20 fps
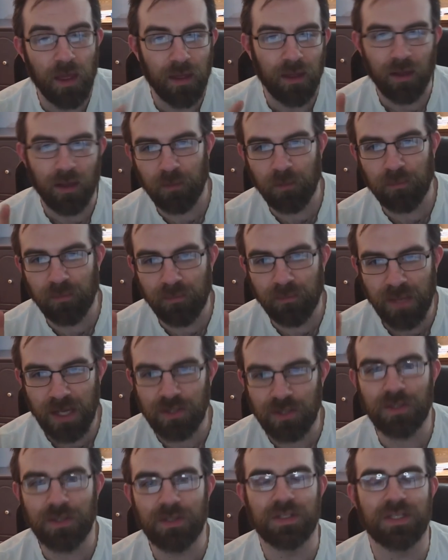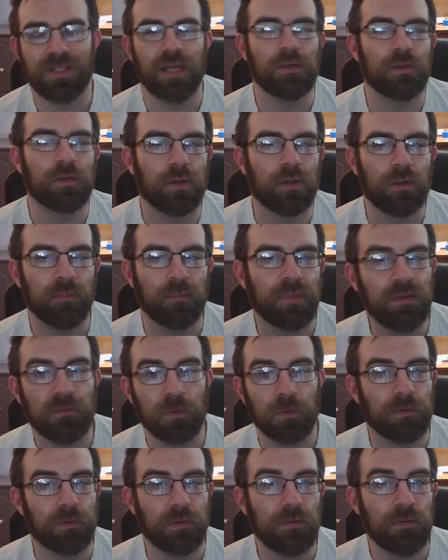I mentioned cytochrome
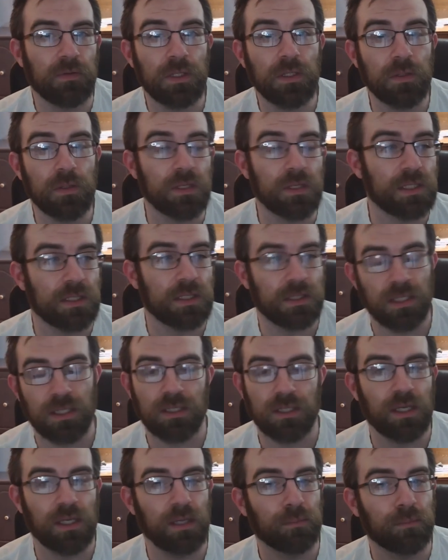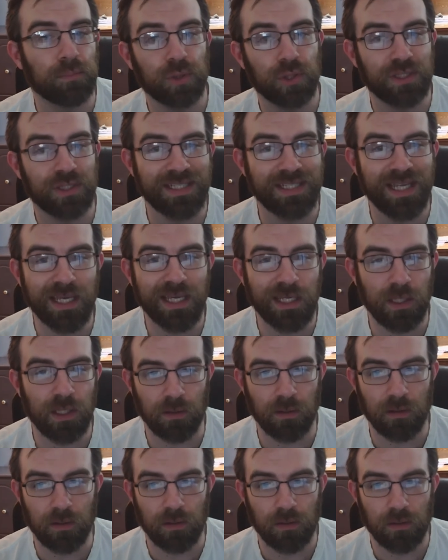P450 2D6 in particular,
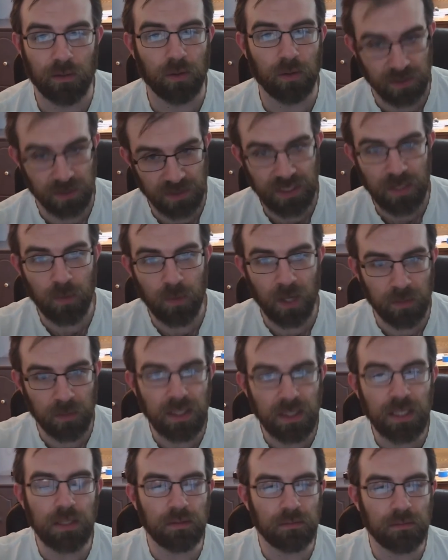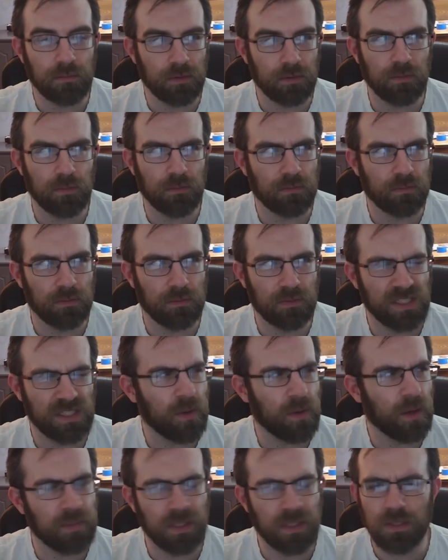or CYP2D6
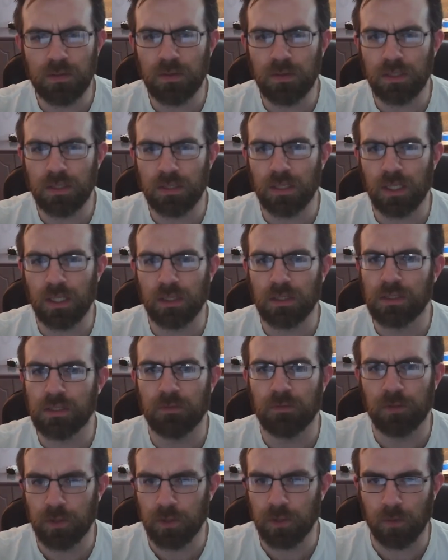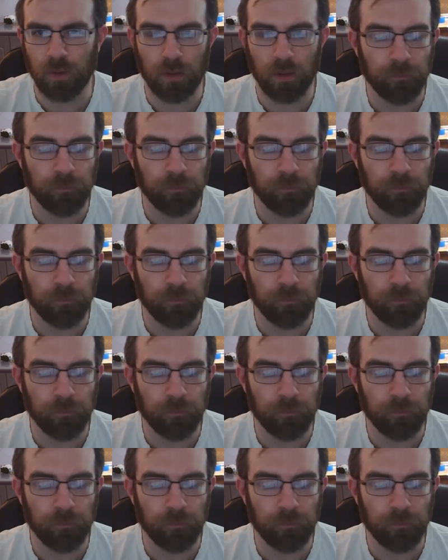for short.